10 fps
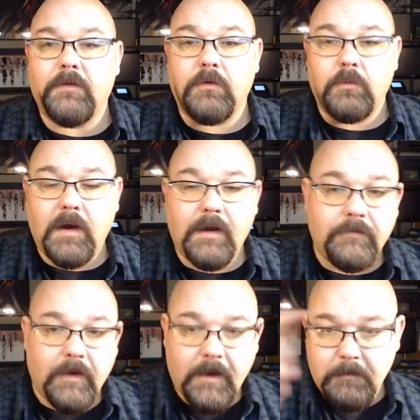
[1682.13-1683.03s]
through
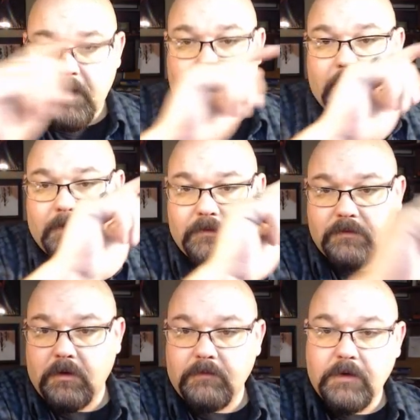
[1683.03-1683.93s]
Wi-Fi back to the
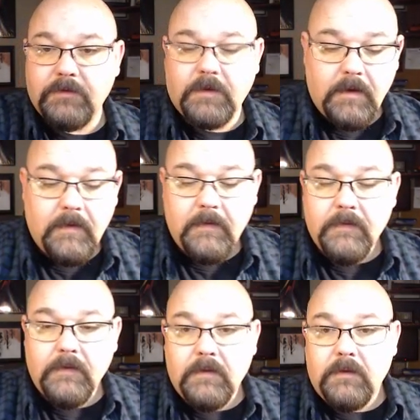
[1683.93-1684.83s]
servers
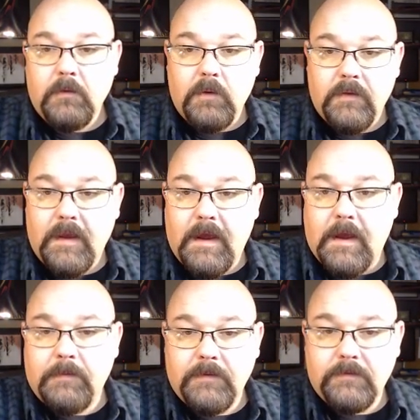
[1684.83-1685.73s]
where the
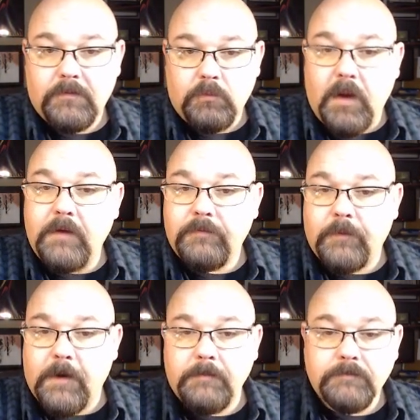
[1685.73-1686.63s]
app is run
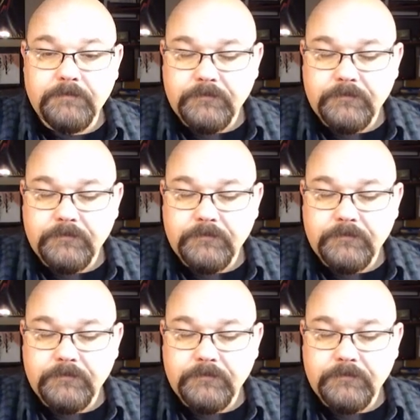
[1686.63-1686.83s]
from.